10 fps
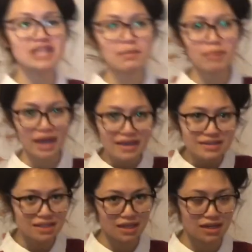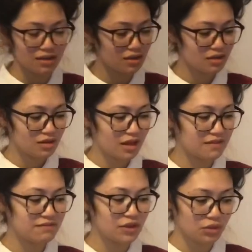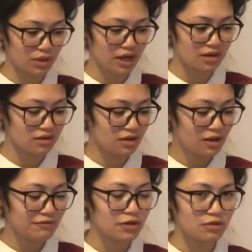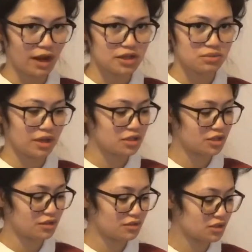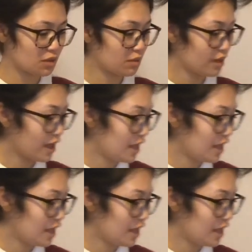which I painted in fifth grade for graduation. So